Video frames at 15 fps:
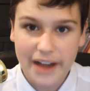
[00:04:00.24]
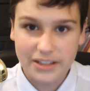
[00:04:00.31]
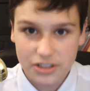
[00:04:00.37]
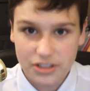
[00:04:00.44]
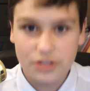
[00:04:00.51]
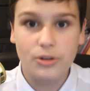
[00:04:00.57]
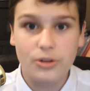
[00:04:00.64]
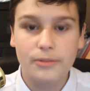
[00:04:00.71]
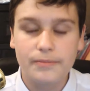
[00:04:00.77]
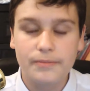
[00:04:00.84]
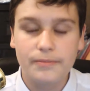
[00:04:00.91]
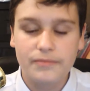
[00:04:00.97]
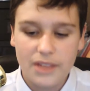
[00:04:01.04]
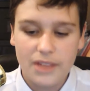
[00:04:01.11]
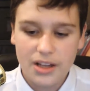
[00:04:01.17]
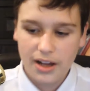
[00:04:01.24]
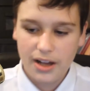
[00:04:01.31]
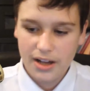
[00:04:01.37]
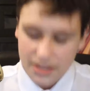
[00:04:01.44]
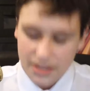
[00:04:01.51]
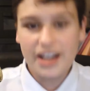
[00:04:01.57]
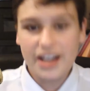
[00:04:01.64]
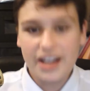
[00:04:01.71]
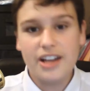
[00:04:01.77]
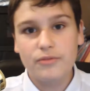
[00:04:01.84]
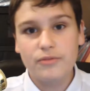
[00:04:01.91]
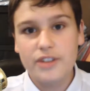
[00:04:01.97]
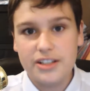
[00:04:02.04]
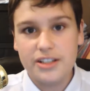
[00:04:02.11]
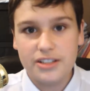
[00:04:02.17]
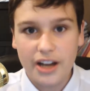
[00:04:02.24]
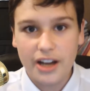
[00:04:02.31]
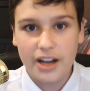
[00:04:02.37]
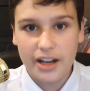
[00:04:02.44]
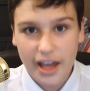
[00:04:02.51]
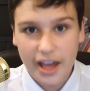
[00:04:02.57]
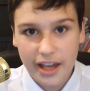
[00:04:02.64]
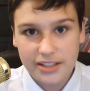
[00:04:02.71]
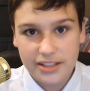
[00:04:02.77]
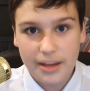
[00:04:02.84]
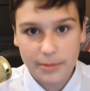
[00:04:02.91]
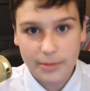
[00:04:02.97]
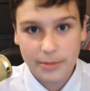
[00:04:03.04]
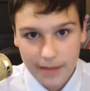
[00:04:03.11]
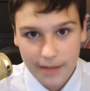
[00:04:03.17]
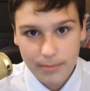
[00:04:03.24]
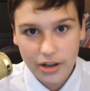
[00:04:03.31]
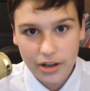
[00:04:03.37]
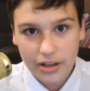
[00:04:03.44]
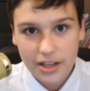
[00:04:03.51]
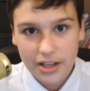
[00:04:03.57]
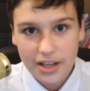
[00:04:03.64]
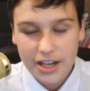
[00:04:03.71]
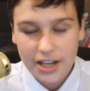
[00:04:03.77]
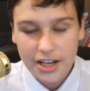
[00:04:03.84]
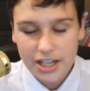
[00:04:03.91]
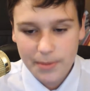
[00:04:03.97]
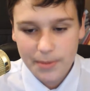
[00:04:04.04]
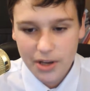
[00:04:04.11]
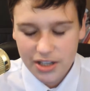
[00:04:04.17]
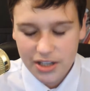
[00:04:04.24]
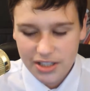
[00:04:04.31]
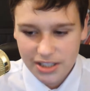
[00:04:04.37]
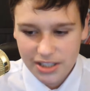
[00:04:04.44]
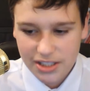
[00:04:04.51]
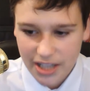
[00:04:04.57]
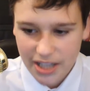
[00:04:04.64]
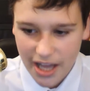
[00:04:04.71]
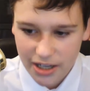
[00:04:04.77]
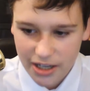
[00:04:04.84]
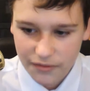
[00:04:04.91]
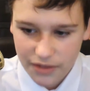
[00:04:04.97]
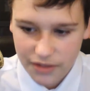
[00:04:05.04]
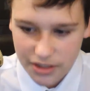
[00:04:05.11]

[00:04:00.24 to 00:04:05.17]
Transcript: to school. Second reason I hate September is because it's the end of the